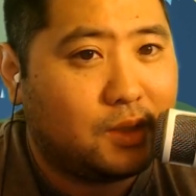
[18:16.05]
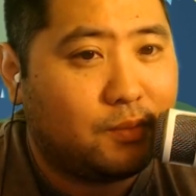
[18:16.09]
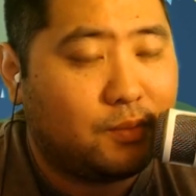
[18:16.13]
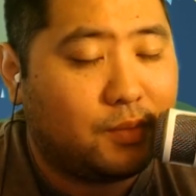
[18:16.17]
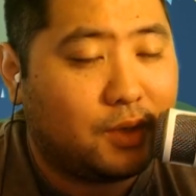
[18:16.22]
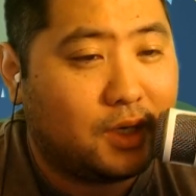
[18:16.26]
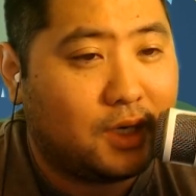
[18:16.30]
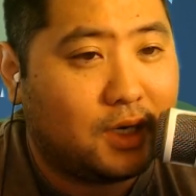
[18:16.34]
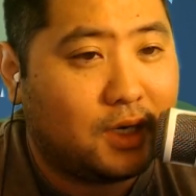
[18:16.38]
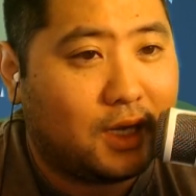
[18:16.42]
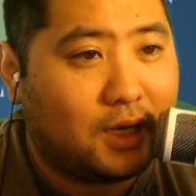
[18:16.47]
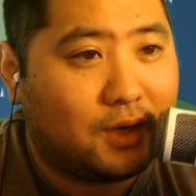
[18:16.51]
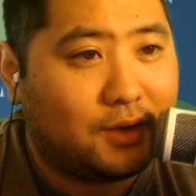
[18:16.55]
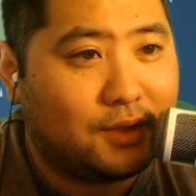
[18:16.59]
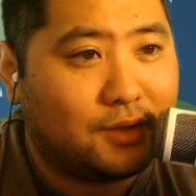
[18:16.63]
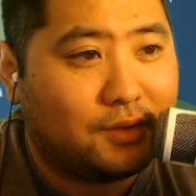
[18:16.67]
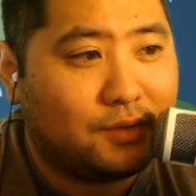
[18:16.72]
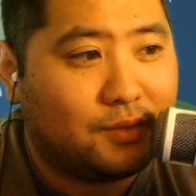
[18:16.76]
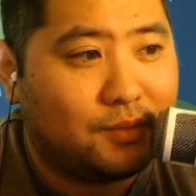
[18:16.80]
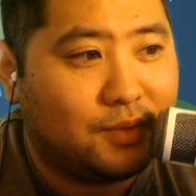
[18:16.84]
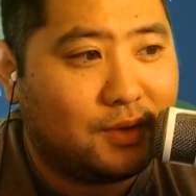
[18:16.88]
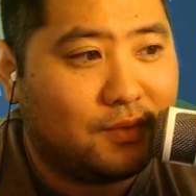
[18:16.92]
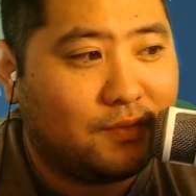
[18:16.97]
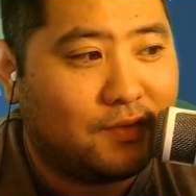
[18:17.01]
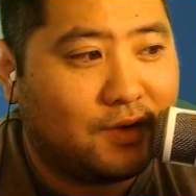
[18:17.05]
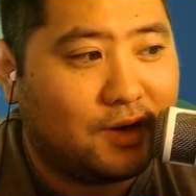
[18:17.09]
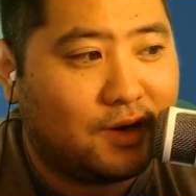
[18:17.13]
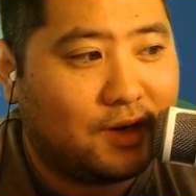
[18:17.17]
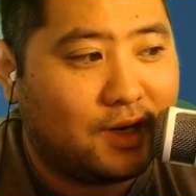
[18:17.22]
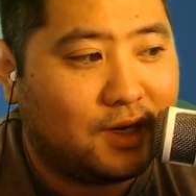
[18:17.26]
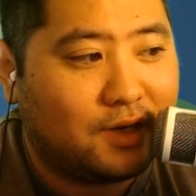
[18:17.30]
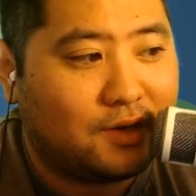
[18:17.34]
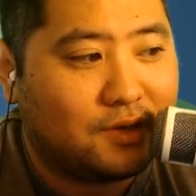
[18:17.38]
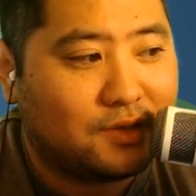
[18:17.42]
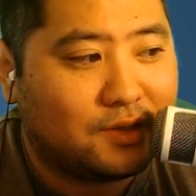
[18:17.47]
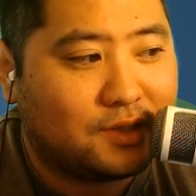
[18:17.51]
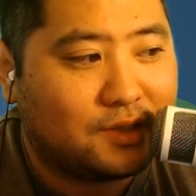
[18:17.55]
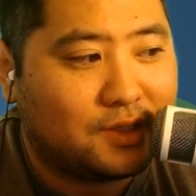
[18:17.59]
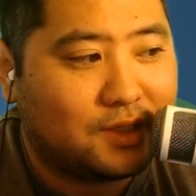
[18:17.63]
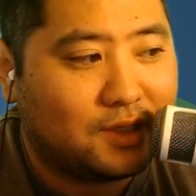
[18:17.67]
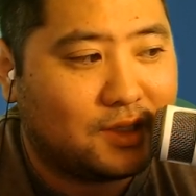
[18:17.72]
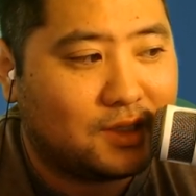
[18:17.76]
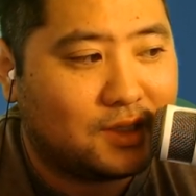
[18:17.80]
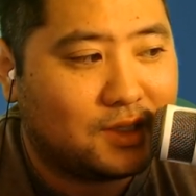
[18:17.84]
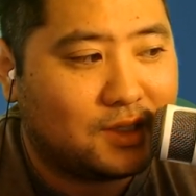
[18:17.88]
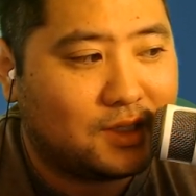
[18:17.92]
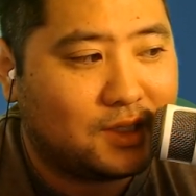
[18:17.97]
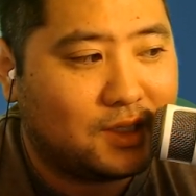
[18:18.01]
But now it will be very interesting
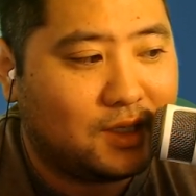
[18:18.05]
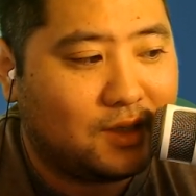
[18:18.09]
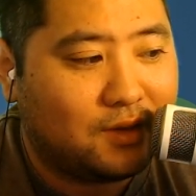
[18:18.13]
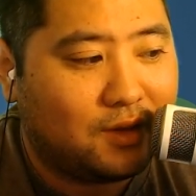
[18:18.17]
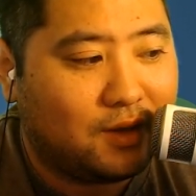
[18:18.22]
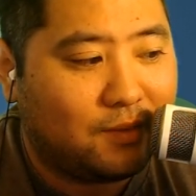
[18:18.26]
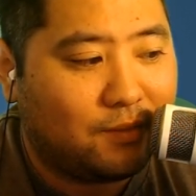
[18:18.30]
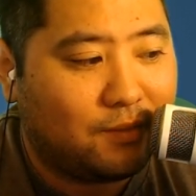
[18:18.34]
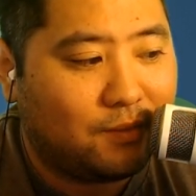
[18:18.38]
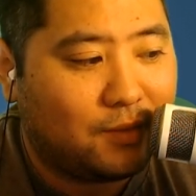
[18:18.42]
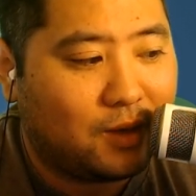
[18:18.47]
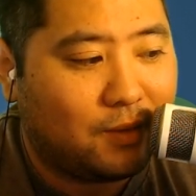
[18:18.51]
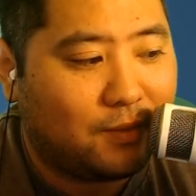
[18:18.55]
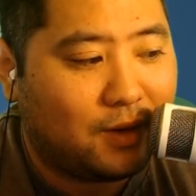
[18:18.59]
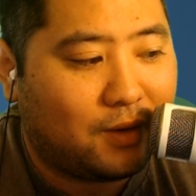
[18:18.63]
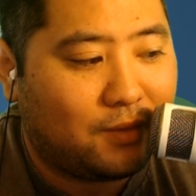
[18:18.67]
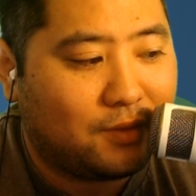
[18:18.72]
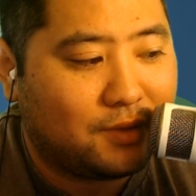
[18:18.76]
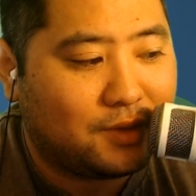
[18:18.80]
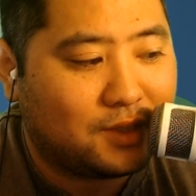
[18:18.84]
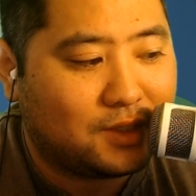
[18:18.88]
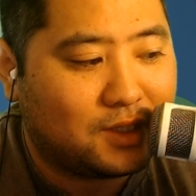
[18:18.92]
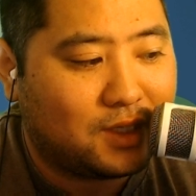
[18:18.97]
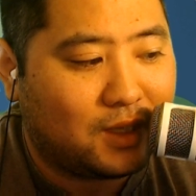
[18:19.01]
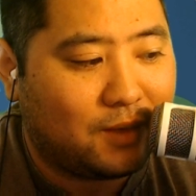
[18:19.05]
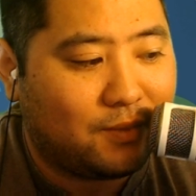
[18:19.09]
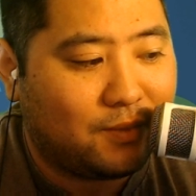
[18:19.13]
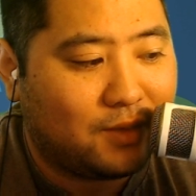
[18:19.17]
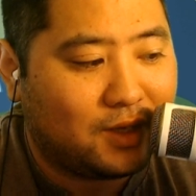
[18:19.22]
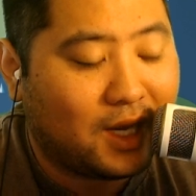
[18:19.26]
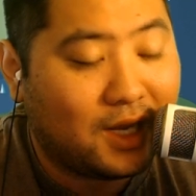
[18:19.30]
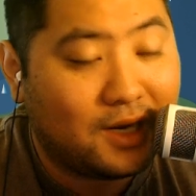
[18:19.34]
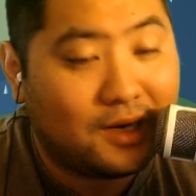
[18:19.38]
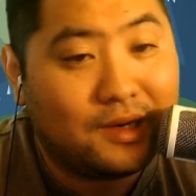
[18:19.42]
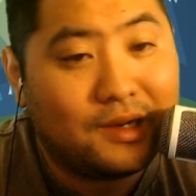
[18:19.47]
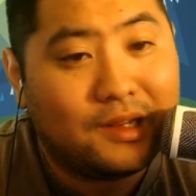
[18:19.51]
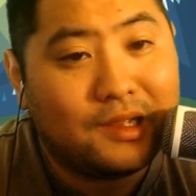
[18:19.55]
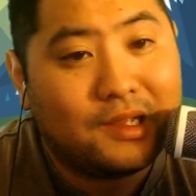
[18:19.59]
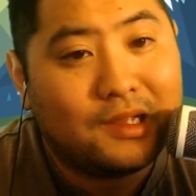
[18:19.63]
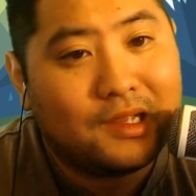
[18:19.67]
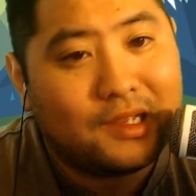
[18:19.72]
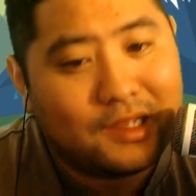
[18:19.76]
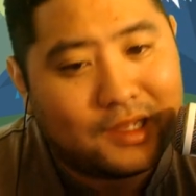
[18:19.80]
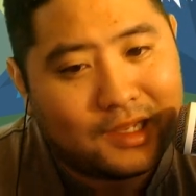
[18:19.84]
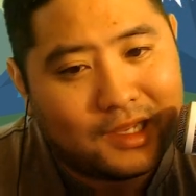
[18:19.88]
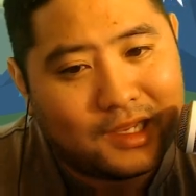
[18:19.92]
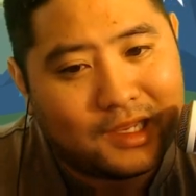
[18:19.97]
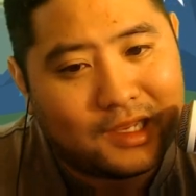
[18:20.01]
to see them come out with this game again
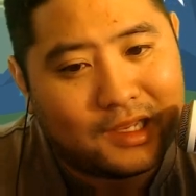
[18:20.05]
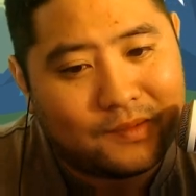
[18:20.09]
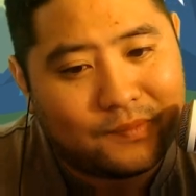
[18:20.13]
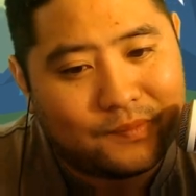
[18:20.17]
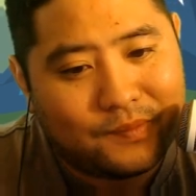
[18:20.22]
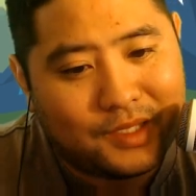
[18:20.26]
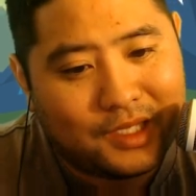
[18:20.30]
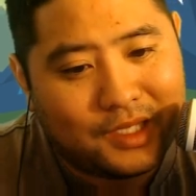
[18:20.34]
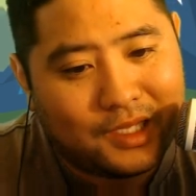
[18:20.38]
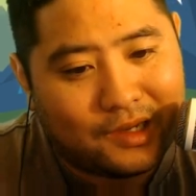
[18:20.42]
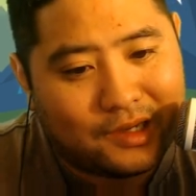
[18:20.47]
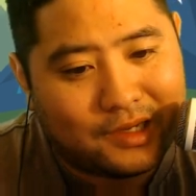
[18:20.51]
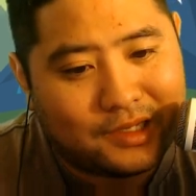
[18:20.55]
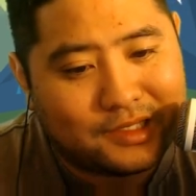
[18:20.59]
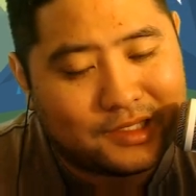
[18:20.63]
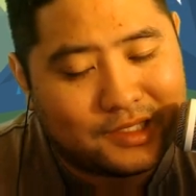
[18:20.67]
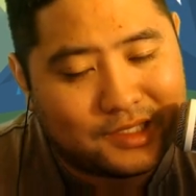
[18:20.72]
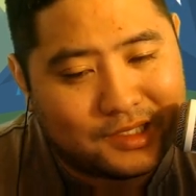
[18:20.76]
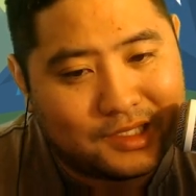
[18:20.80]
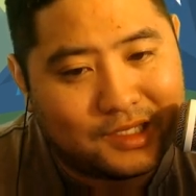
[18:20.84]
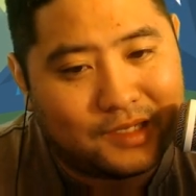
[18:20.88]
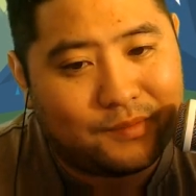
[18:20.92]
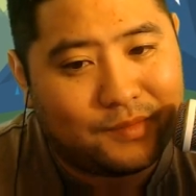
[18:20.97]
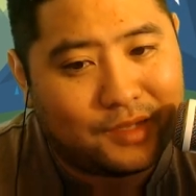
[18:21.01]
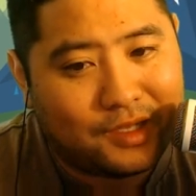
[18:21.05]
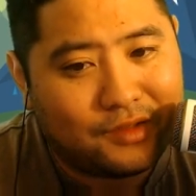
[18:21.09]
and be on Steam.